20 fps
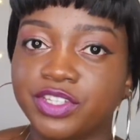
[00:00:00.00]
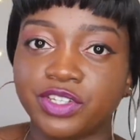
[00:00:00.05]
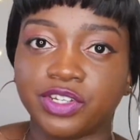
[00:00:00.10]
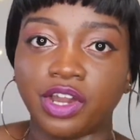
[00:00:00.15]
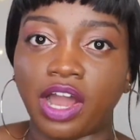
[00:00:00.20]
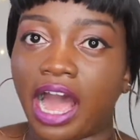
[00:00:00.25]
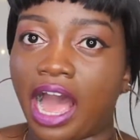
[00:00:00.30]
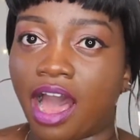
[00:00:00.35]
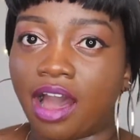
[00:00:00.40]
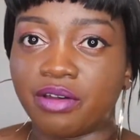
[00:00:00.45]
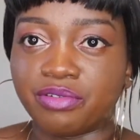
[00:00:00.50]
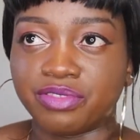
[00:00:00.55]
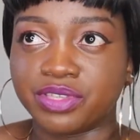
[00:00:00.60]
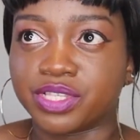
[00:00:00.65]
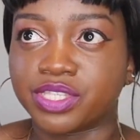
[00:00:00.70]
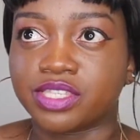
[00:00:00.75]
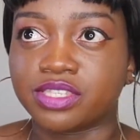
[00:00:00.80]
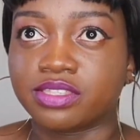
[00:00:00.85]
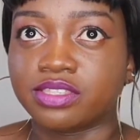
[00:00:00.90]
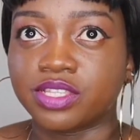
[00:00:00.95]
to know how
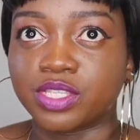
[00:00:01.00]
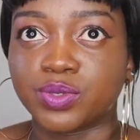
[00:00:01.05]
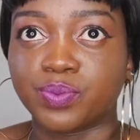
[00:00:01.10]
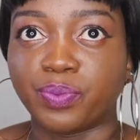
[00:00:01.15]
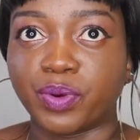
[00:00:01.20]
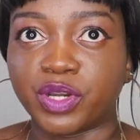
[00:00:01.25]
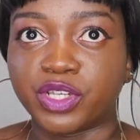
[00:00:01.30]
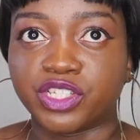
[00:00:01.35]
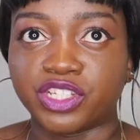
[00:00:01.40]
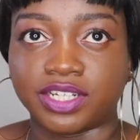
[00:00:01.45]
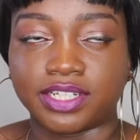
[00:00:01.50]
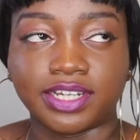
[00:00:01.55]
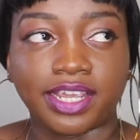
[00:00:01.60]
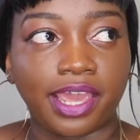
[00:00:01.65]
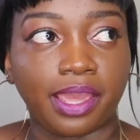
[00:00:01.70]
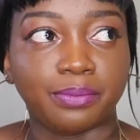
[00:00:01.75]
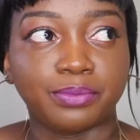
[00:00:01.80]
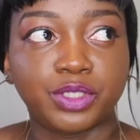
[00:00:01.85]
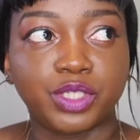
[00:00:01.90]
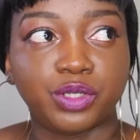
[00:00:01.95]
this project
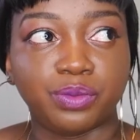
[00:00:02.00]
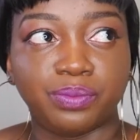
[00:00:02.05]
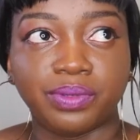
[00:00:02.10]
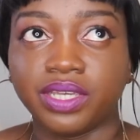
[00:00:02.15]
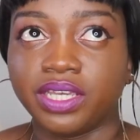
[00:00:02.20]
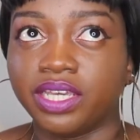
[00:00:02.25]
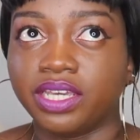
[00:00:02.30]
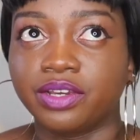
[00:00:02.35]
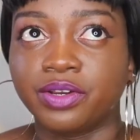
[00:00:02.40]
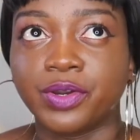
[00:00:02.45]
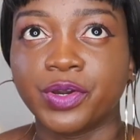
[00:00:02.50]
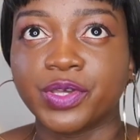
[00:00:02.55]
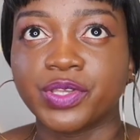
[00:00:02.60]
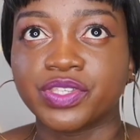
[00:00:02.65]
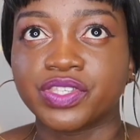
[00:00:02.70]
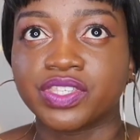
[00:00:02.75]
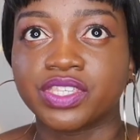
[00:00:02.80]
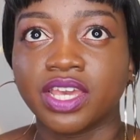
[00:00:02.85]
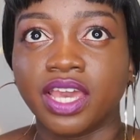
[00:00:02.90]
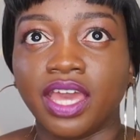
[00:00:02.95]
came to be,
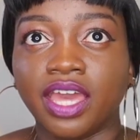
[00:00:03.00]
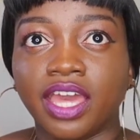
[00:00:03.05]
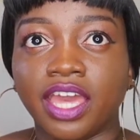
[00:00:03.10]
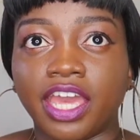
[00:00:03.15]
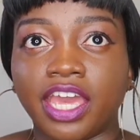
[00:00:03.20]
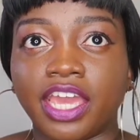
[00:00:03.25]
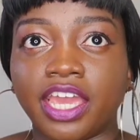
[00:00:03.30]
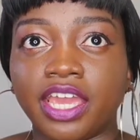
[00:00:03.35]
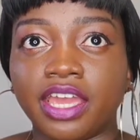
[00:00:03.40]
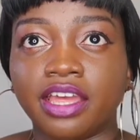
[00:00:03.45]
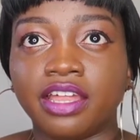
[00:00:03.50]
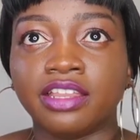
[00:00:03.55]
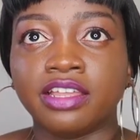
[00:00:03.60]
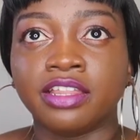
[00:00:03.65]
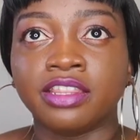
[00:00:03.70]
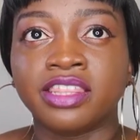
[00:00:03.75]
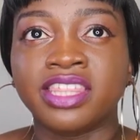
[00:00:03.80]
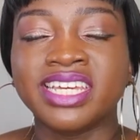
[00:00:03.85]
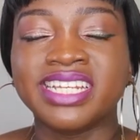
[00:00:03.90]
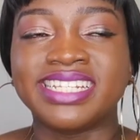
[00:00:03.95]
because
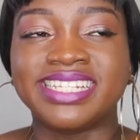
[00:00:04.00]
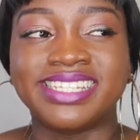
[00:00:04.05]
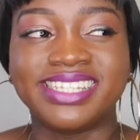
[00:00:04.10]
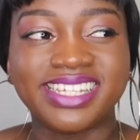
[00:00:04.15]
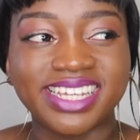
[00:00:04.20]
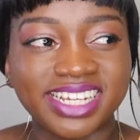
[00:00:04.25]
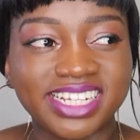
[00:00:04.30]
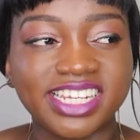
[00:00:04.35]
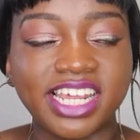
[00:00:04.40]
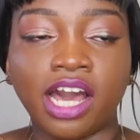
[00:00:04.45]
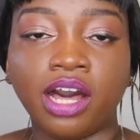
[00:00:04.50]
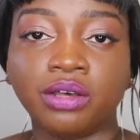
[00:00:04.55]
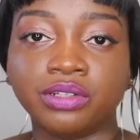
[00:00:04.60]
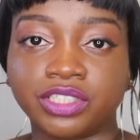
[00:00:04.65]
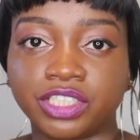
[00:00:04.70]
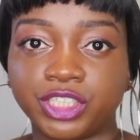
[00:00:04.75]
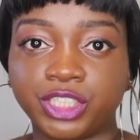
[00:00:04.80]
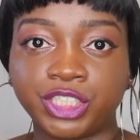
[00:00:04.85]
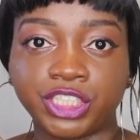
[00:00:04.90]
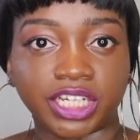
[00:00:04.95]
the
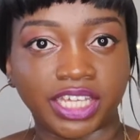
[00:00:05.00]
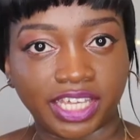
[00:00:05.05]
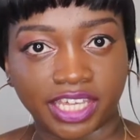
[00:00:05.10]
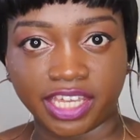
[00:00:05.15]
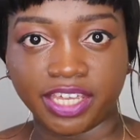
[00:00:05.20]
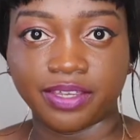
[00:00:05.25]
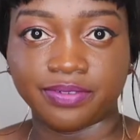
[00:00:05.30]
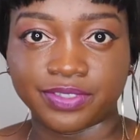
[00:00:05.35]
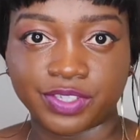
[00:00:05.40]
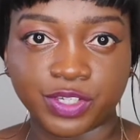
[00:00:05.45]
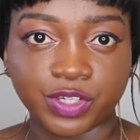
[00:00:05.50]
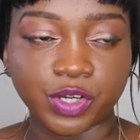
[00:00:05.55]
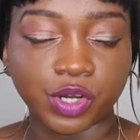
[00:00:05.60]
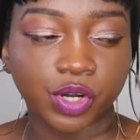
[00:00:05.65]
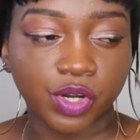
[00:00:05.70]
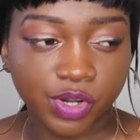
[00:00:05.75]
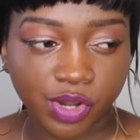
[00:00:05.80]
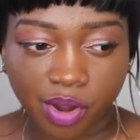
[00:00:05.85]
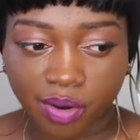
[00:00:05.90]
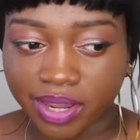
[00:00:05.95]
details she gives, you
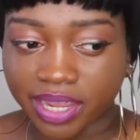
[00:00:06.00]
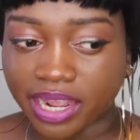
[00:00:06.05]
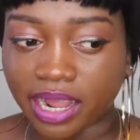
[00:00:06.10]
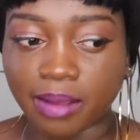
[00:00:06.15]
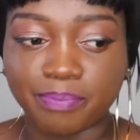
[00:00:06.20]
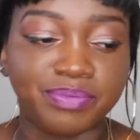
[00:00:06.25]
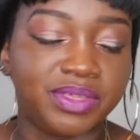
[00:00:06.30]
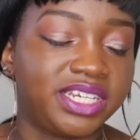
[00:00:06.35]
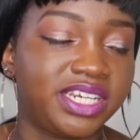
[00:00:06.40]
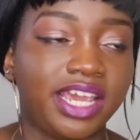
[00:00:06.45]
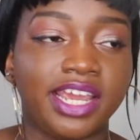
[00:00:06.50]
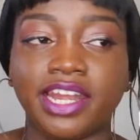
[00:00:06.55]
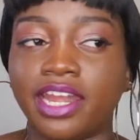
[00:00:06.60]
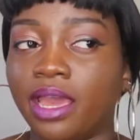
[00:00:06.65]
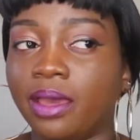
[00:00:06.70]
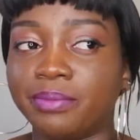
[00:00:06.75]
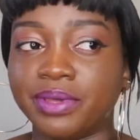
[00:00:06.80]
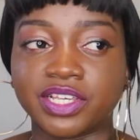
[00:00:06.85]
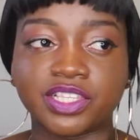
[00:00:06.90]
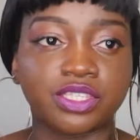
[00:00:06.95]
know, growing up, the
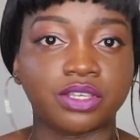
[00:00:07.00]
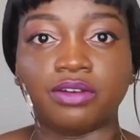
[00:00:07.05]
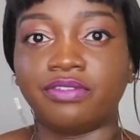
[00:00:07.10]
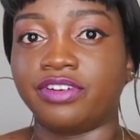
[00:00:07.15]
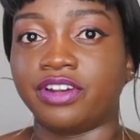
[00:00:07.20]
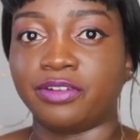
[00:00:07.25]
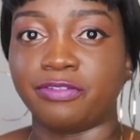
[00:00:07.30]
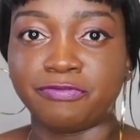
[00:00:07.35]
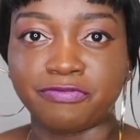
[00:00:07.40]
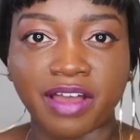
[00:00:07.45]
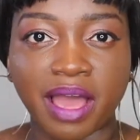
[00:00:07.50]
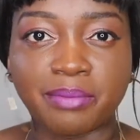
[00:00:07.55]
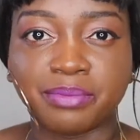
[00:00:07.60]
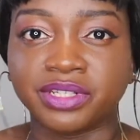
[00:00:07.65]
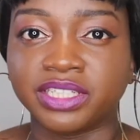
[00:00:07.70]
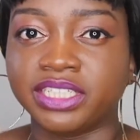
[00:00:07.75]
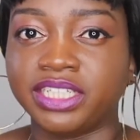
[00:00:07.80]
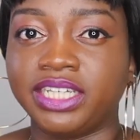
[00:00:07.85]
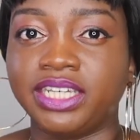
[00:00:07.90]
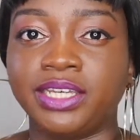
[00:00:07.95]
dynamics of her
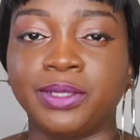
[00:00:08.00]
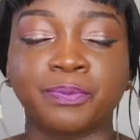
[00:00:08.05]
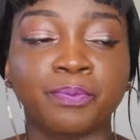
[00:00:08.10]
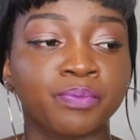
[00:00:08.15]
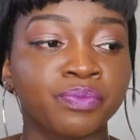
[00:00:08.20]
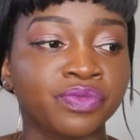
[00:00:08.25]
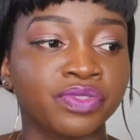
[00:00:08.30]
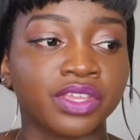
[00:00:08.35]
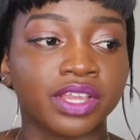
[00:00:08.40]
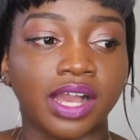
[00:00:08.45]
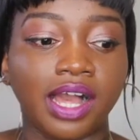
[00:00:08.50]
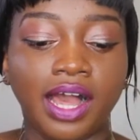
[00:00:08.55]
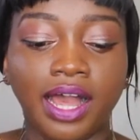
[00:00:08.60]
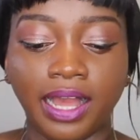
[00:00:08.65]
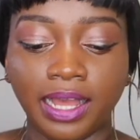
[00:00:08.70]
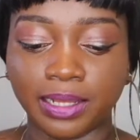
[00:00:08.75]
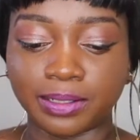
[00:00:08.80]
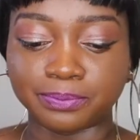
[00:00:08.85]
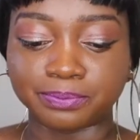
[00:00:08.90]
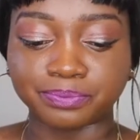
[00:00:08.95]
family,
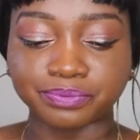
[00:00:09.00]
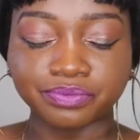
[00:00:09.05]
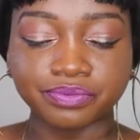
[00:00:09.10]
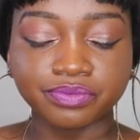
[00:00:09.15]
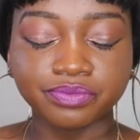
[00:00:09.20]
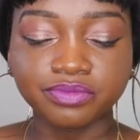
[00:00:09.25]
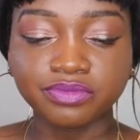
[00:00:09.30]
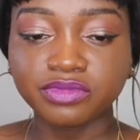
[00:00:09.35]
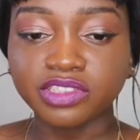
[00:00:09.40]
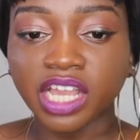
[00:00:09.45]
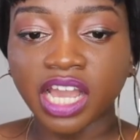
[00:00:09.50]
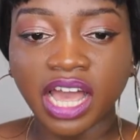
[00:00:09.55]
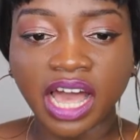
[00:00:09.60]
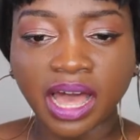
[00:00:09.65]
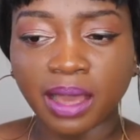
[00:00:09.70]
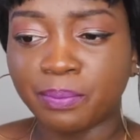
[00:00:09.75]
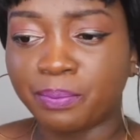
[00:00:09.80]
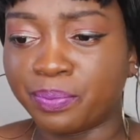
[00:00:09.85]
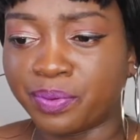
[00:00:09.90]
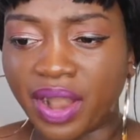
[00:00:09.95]

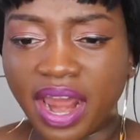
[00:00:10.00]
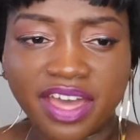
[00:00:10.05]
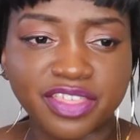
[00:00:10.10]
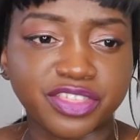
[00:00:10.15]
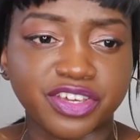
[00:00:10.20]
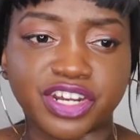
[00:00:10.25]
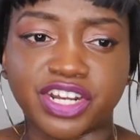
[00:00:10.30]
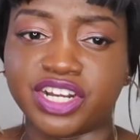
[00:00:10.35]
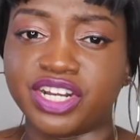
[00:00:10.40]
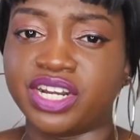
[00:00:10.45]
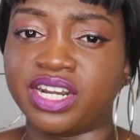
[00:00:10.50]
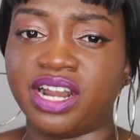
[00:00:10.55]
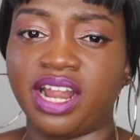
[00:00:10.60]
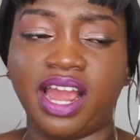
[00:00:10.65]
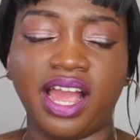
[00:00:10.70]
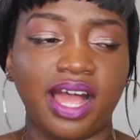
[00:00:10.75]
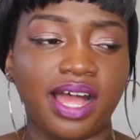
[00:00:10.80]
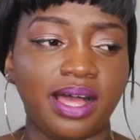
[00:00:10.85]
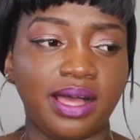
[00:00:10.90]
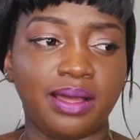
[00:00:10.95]
her brother,
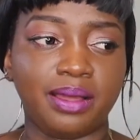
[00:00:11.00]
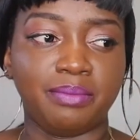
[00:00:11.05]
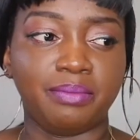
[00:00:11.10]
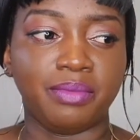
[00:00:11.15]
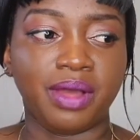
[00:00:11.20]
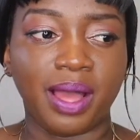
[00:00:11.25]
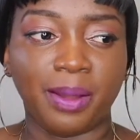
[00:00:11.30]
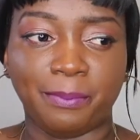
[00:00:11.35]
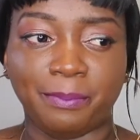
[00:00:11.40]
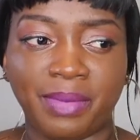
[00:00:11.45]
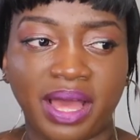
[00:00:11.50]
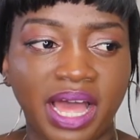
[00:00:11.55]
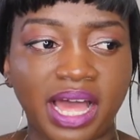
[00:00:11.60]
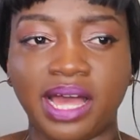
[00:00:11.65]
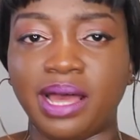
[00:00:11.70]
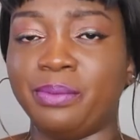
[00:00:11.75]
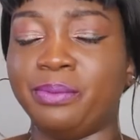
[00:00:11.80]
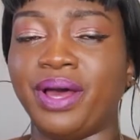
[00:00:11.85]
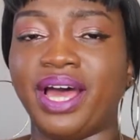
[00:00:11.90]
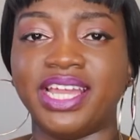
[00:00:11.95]
her
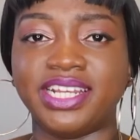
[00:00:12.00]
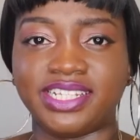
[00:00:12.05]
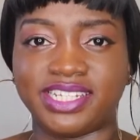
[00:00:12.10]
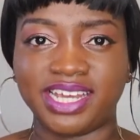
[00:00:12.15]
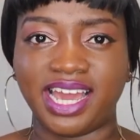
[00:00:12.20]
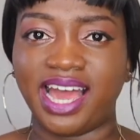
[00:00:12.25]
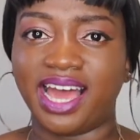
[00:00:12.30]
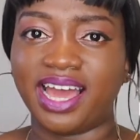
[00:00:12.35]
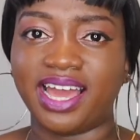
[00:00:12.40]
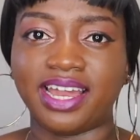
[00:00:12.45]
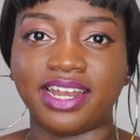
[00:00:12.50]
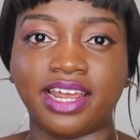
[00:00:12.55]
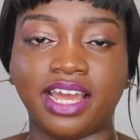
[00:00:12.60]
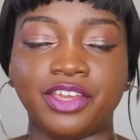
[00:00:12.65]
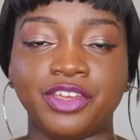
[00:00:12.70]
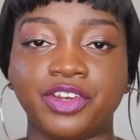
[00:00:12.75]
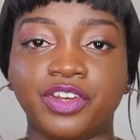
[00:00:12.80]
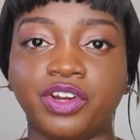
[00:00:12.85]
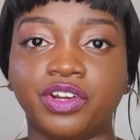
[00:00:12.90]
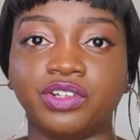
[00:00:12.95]
mom, her
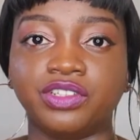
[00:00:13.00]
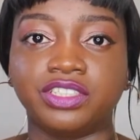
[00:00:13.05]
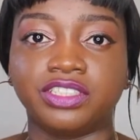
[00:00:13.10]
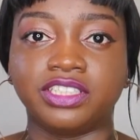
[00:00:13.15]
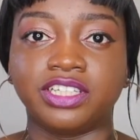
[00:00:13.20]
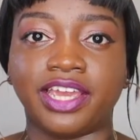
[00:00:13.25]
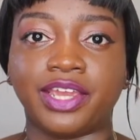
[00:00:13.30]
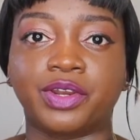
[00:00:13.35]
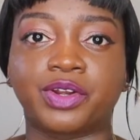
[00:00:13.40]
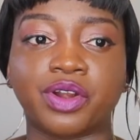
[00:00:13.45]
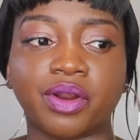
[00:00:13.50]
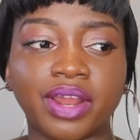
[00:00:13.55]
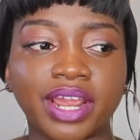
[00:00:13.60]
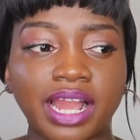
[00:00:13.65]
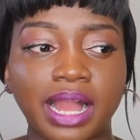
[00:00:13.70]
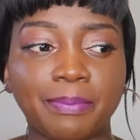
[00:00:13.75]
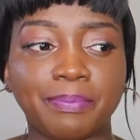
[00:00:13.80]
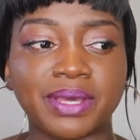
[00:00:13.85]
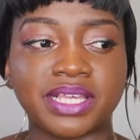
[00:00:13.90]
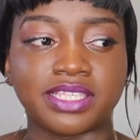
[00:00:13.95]
dad, you know, like
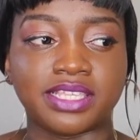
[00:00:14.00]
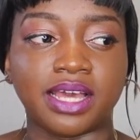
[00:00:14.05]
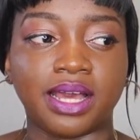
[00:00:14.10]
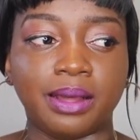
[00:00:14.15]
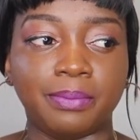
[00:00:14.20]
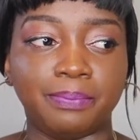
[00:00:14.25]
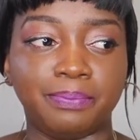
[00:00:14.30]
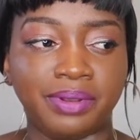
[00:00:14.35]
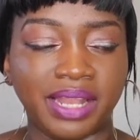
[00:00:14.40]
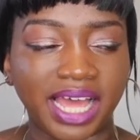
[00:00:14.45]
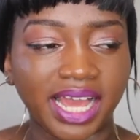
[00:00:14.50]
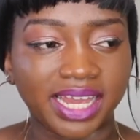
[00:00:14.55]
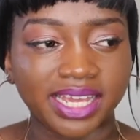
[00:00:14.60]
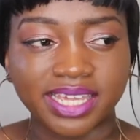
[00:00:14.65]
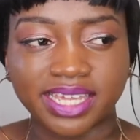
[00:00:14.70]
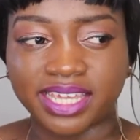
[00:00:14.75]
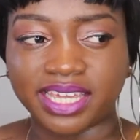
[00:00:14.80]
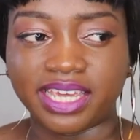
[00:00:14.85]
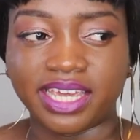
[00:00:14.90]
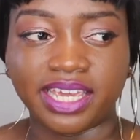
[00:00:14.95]
growing up as a
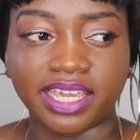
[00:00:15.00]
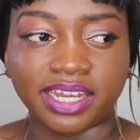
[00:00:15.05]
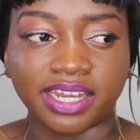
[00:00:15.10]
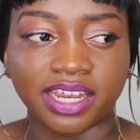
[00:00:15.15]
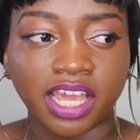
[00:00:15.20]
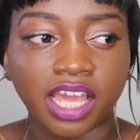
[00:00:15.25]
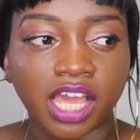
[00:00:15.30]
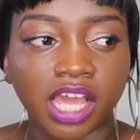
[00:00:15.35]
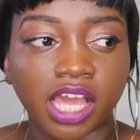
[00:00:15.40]
black kid,